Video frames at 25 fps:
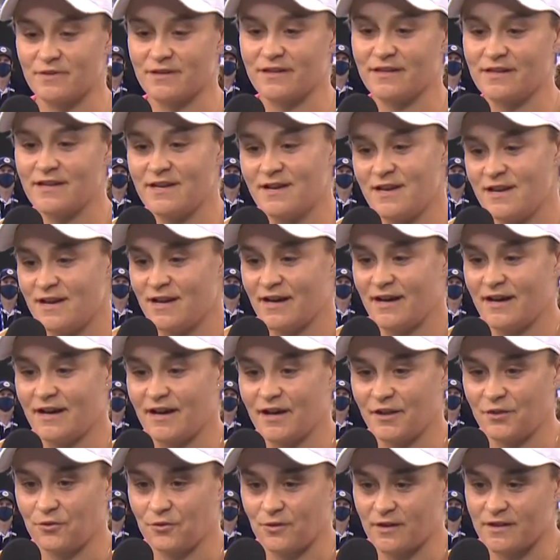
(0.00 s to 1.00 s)
But
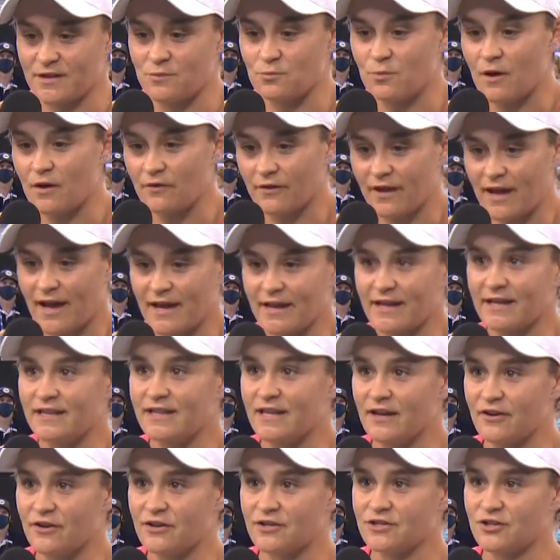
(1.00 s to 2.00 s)
uh, I thought I did well to hang
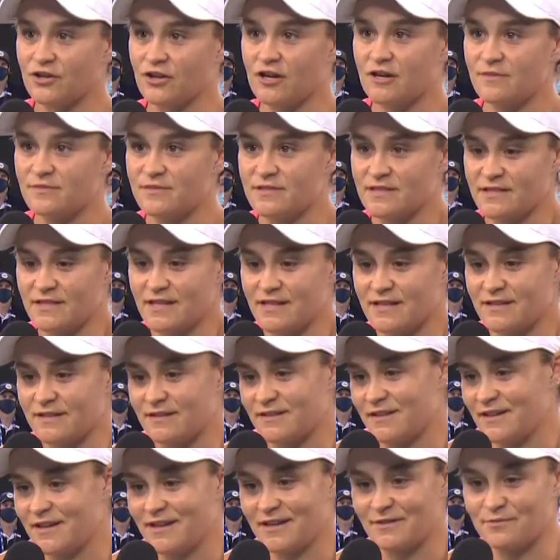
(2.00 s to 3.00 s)
in there at times, and
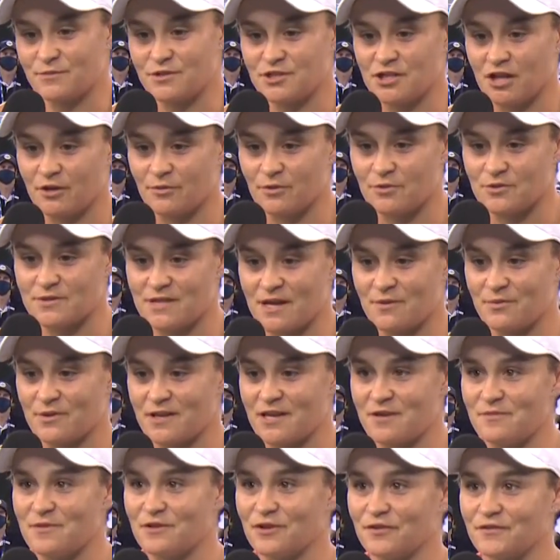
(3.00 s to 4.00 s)
then um, Shelby was able
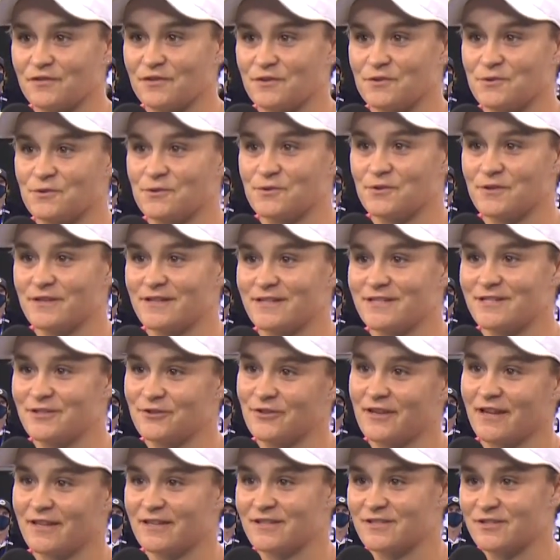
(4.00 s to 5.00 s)
to hit me off the court
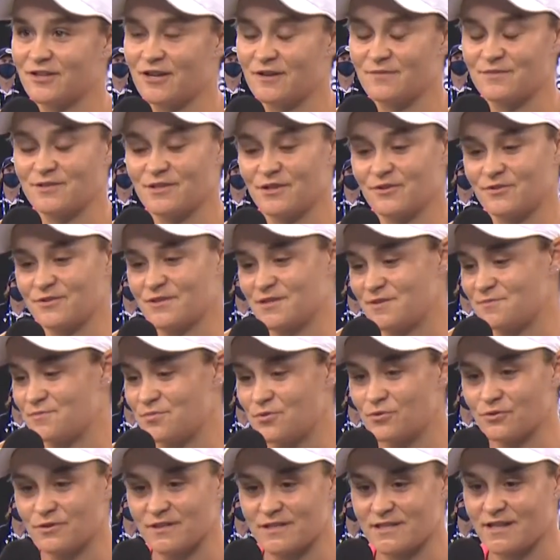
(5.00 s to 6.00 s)
during other times. So it was an
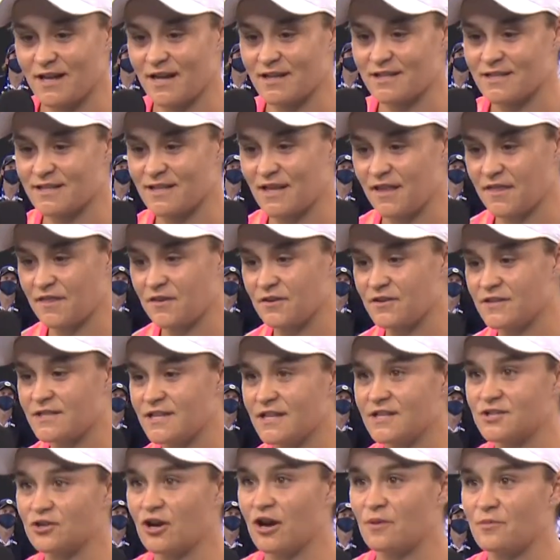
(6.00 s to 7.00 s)
important start to that third
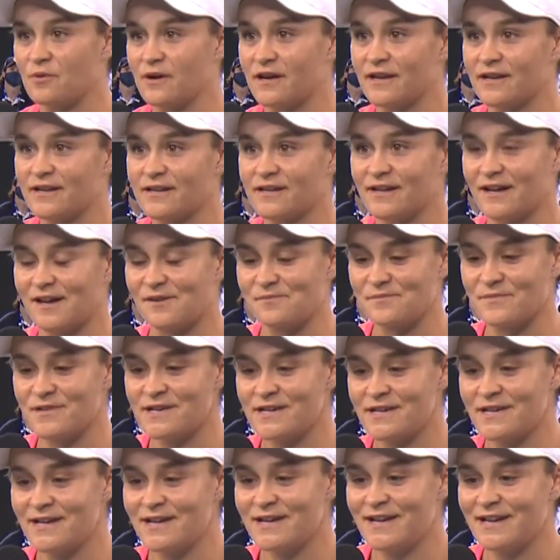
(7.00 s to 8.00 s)
set tiebreak um,
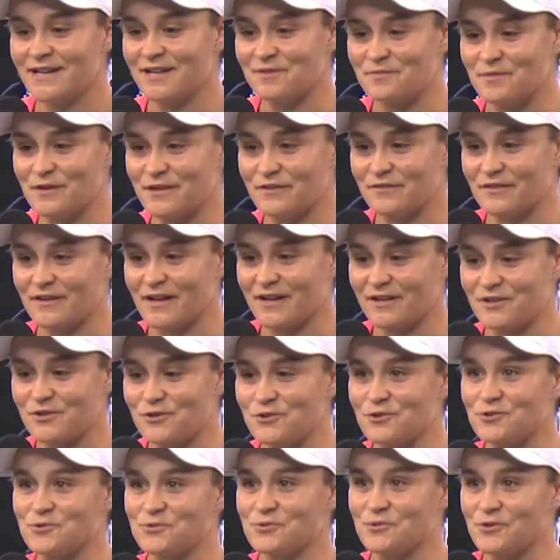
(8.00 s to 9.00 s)
in a bit of an
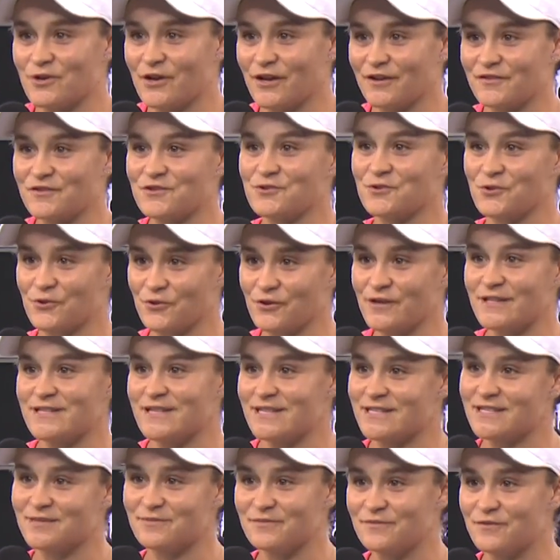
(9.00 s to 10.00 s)
unusual kind of scoring
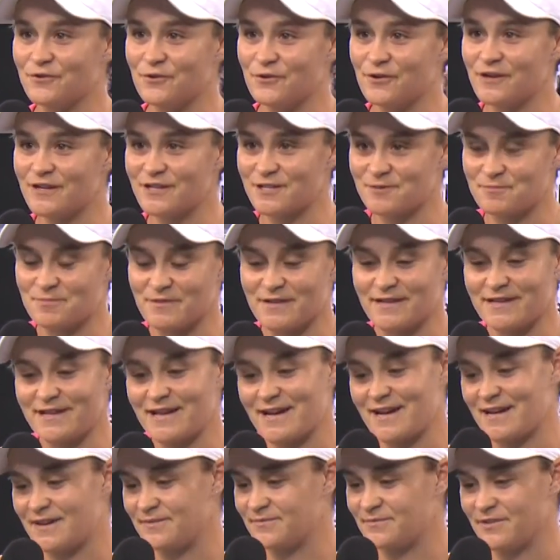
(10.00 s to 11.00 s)
system for us. But
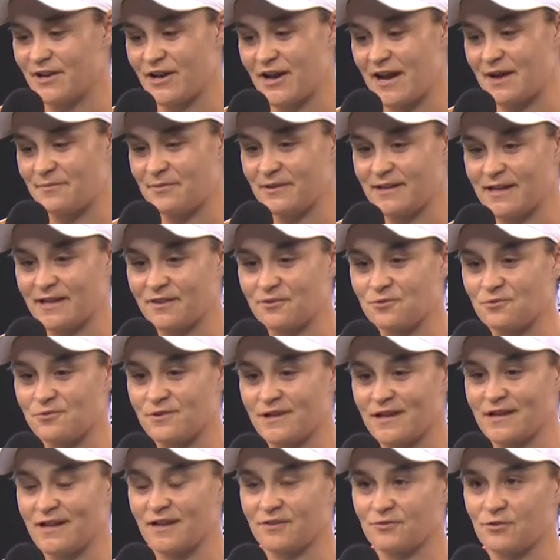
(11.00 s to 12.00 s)
um, no, happy to get through
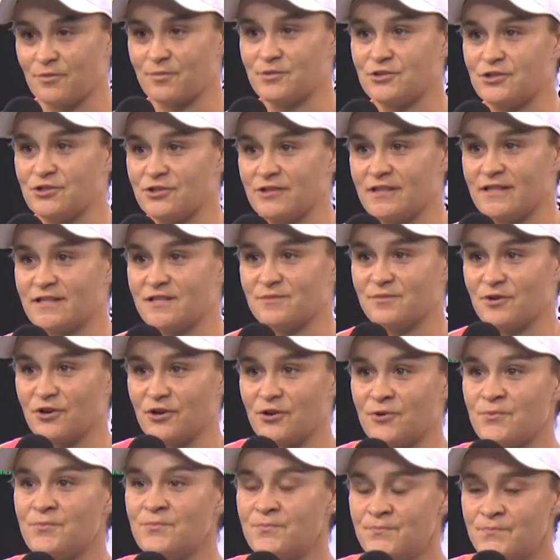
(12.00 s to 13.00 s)
and get another opportunity
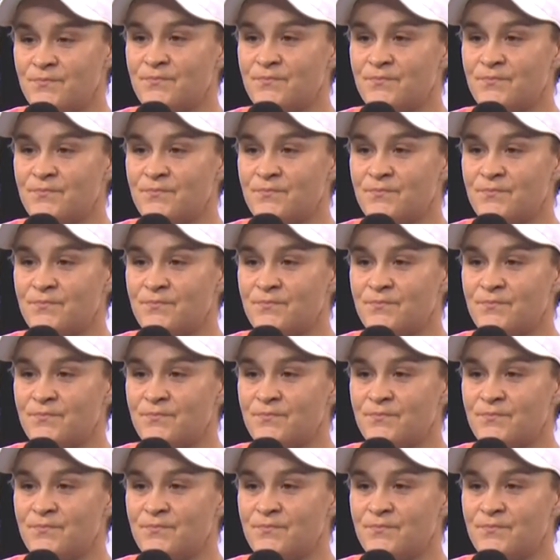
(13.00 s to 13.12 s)
tomorrow.